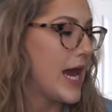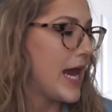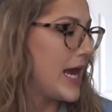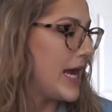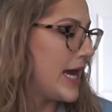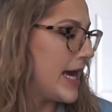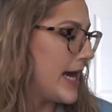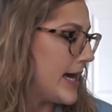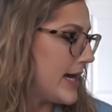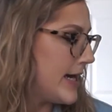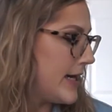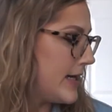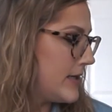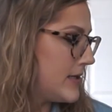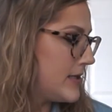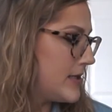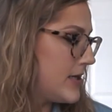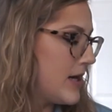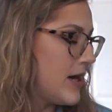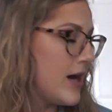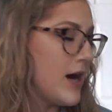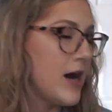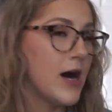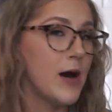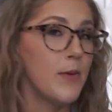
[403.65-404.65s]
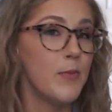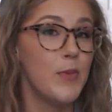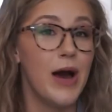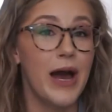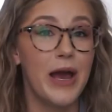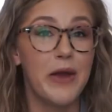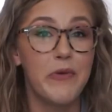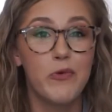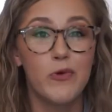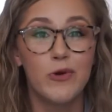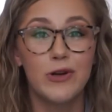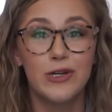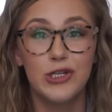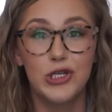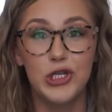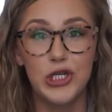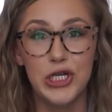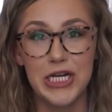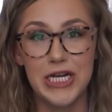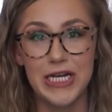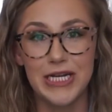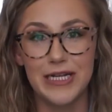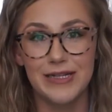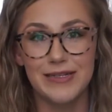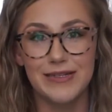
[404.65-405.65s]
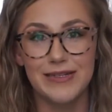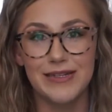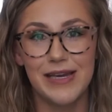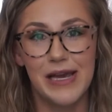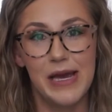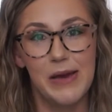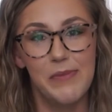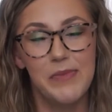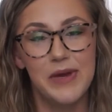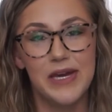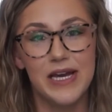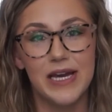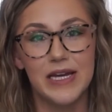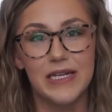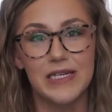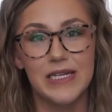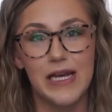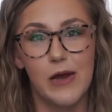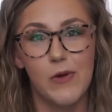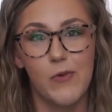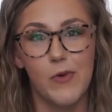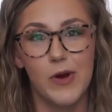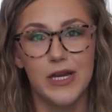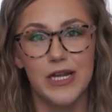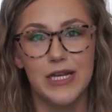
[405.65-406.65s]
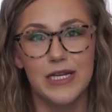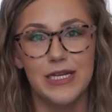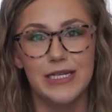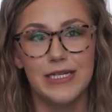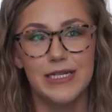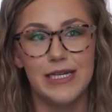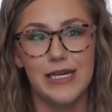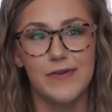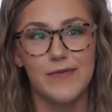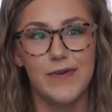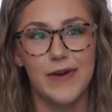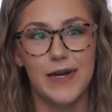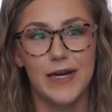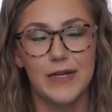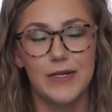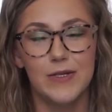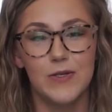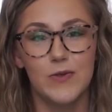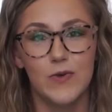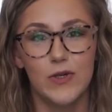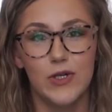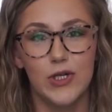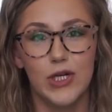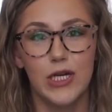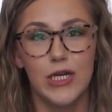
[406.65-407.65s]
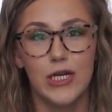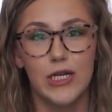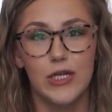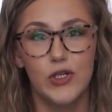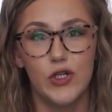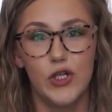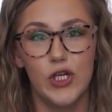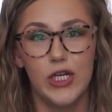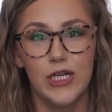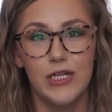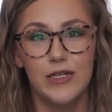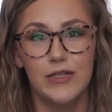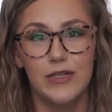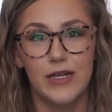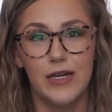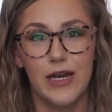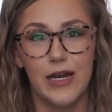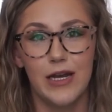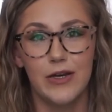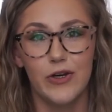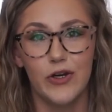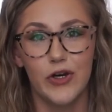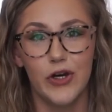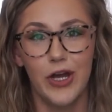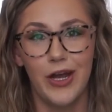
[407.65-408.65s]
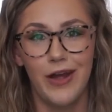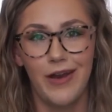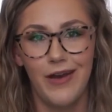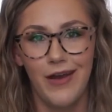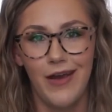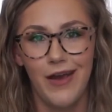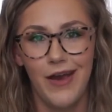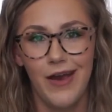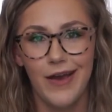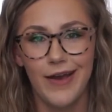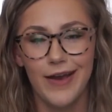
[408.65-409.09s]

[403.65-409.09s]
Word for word: and um, I wore jeans because I wanted to see if I could squish into jeans and I could.